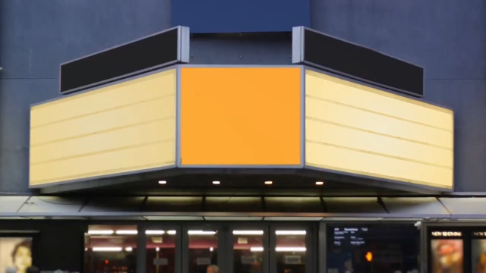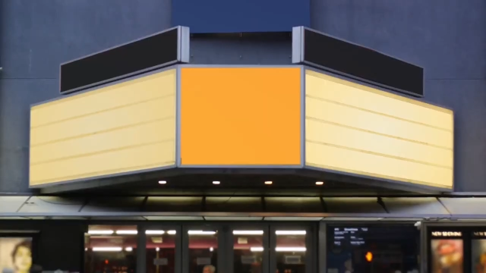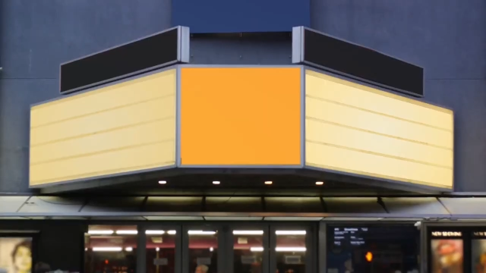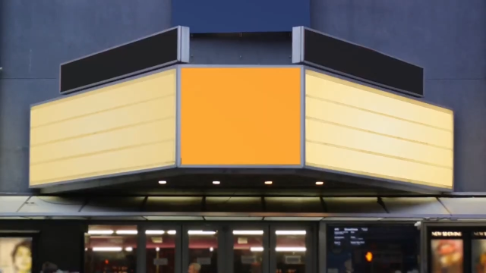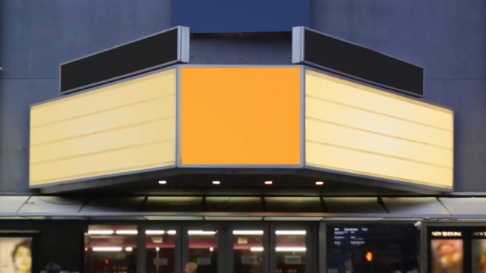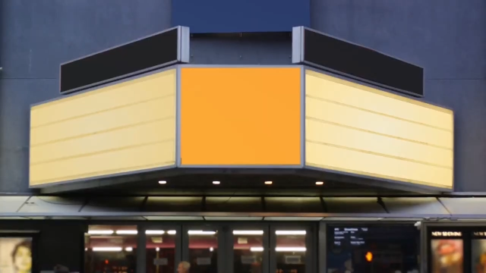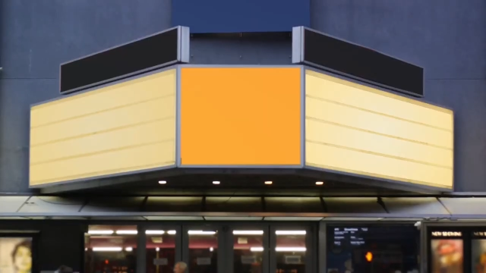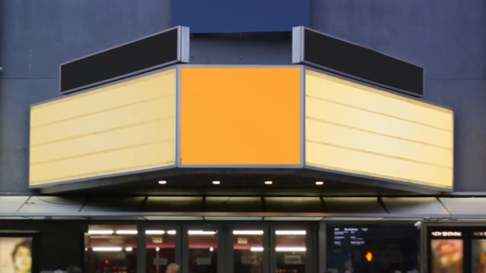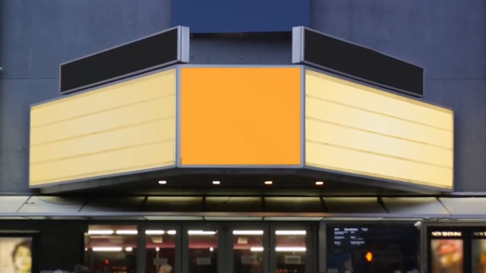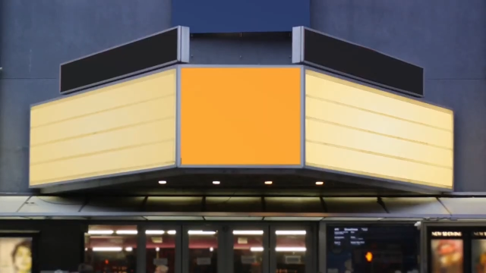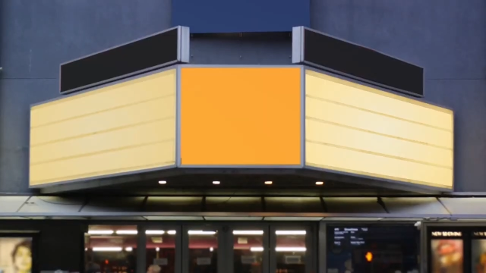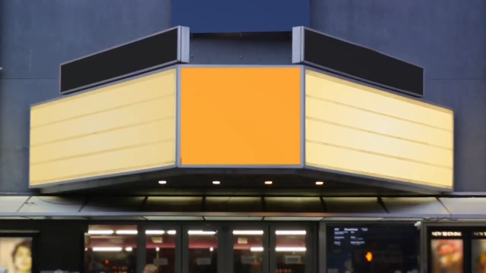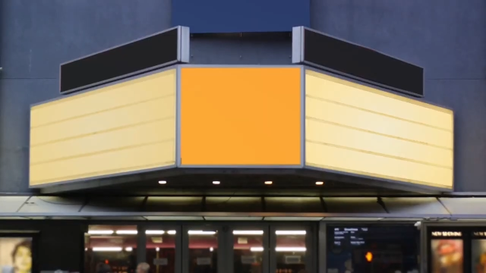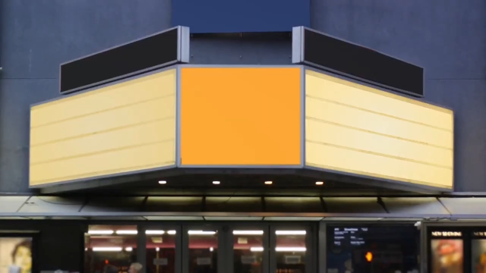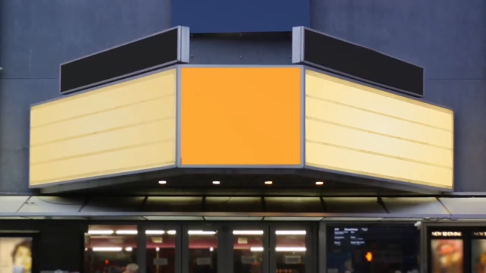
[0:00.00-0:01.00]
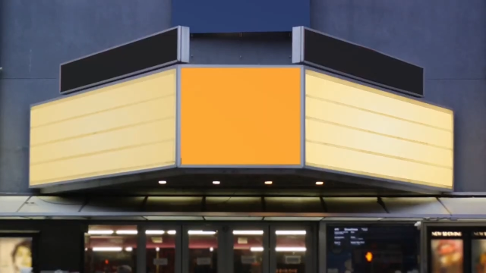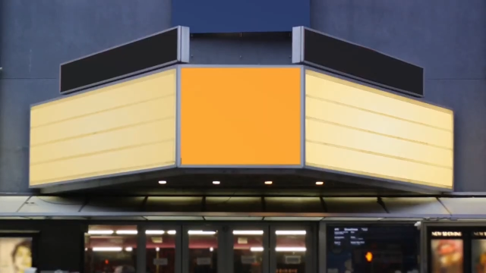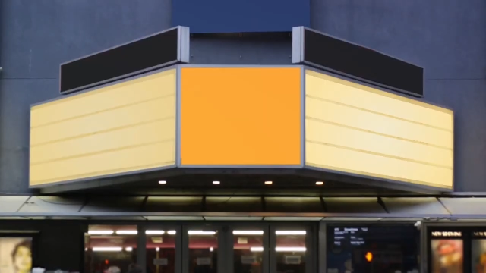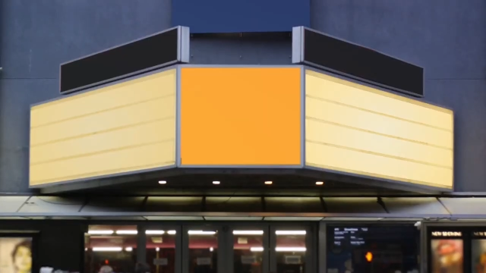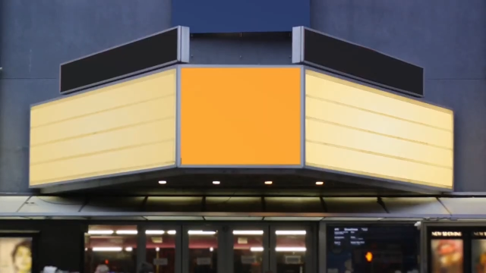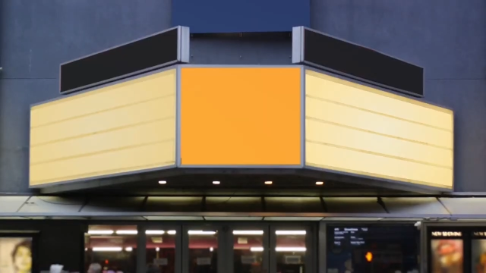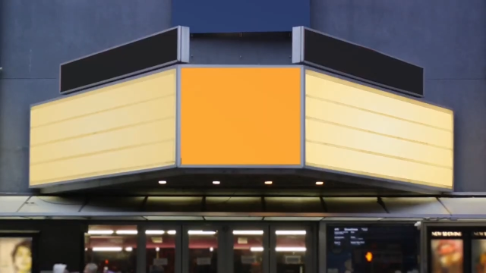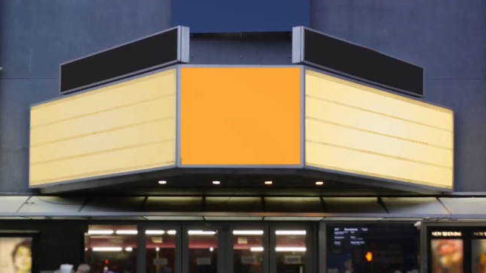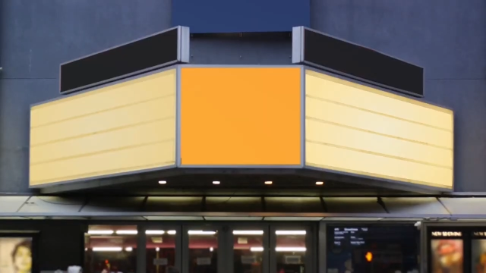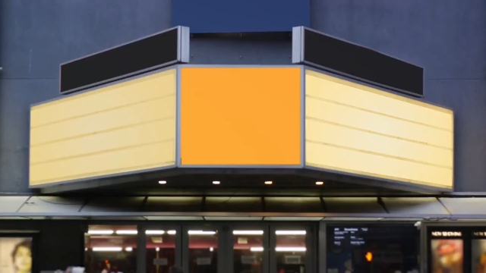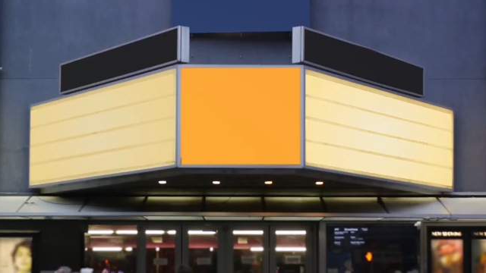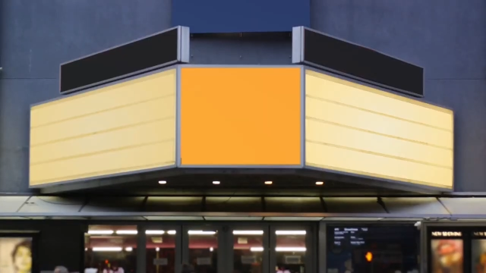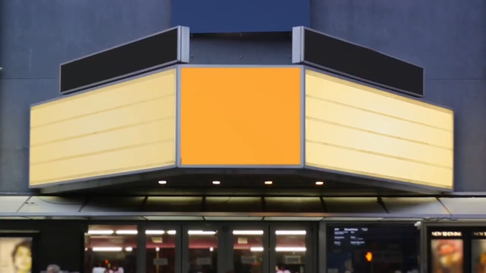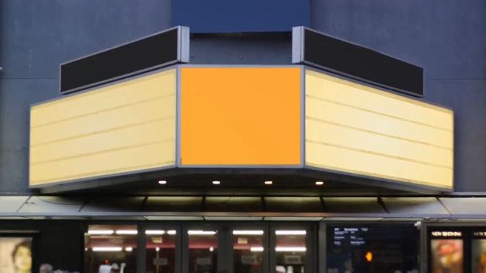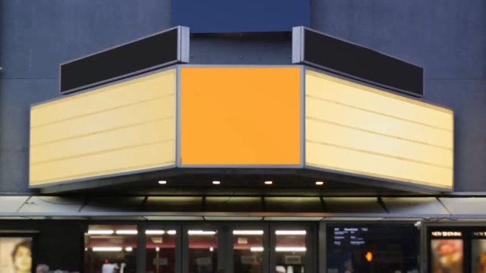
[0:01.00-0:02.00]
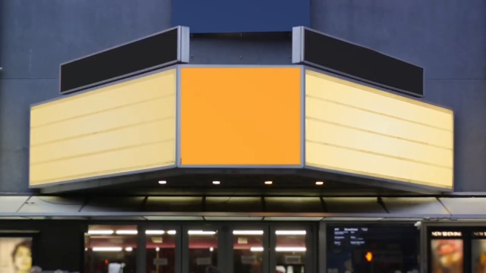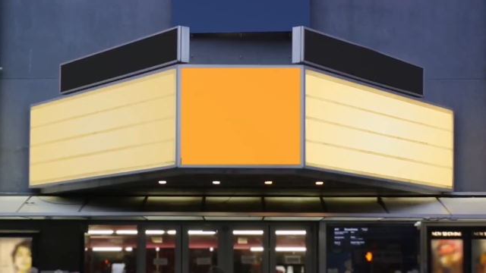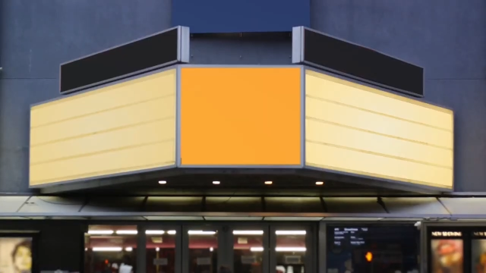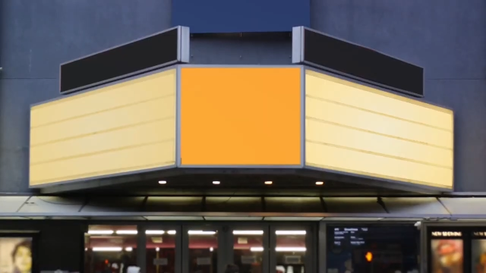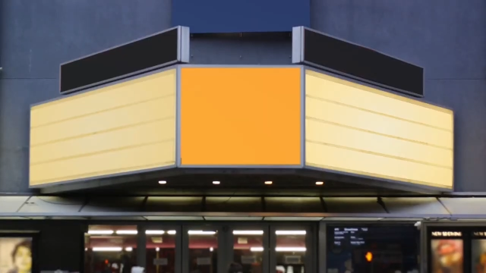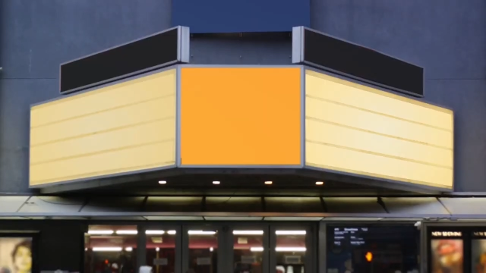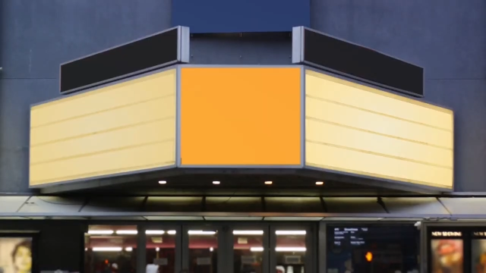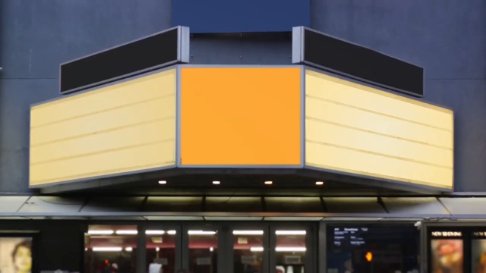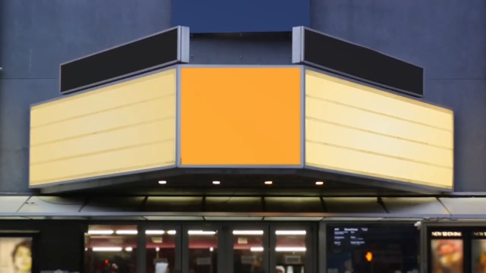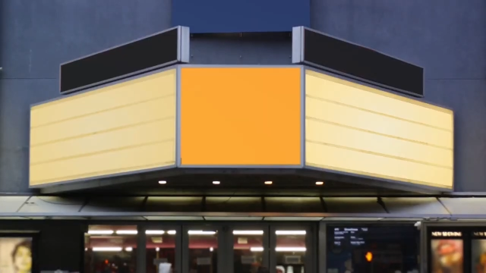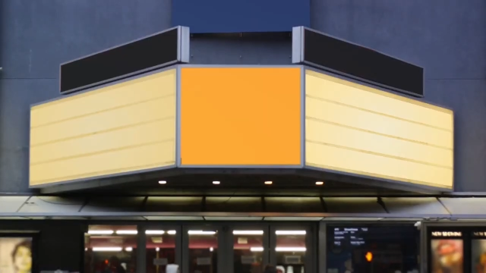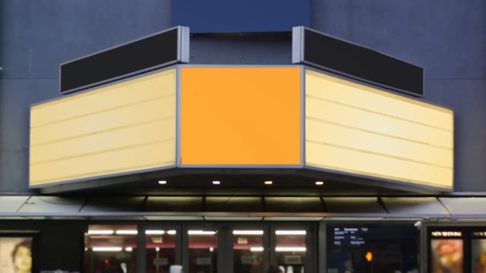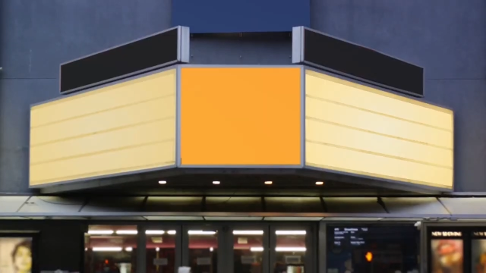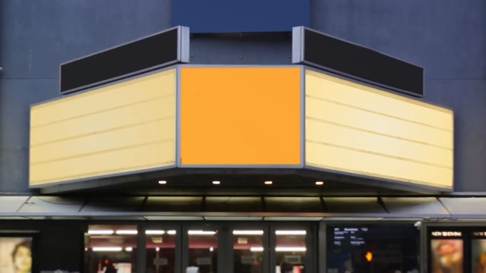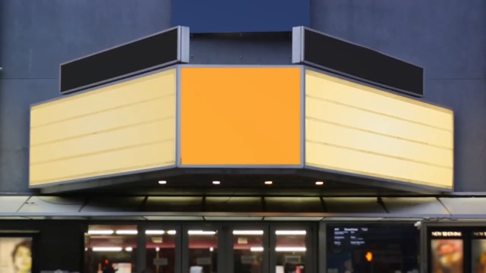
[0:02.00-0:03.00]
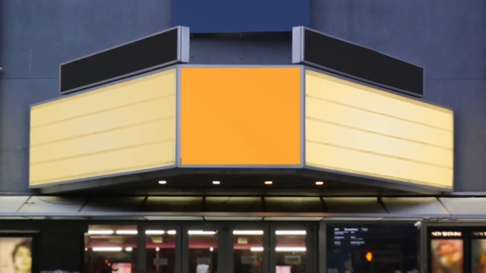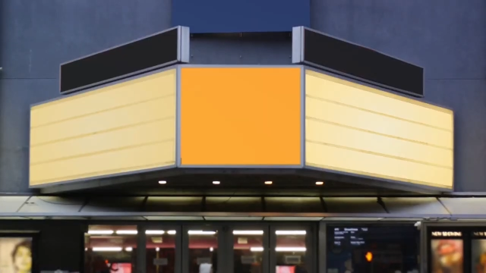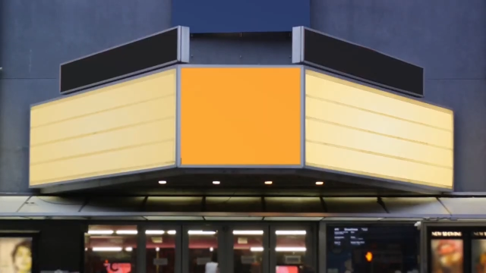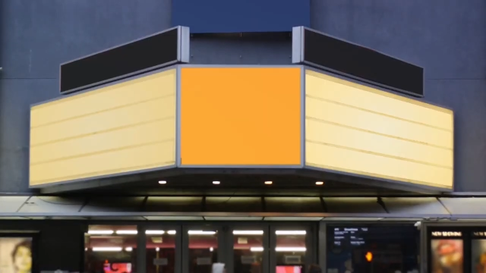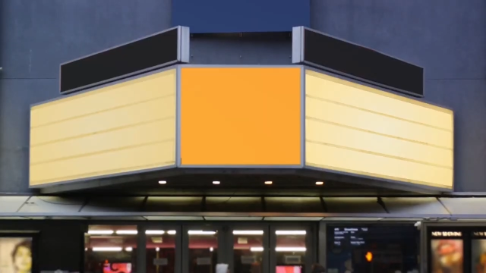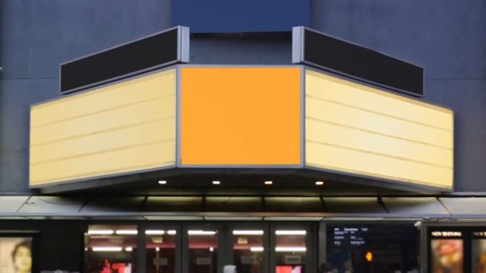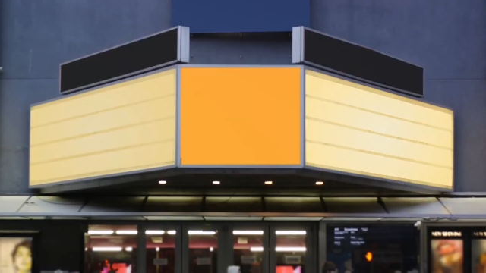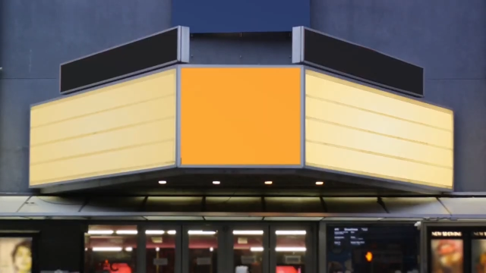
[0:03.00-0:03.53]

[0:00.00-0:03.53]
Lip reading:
No face is visible, so there are no lips to read.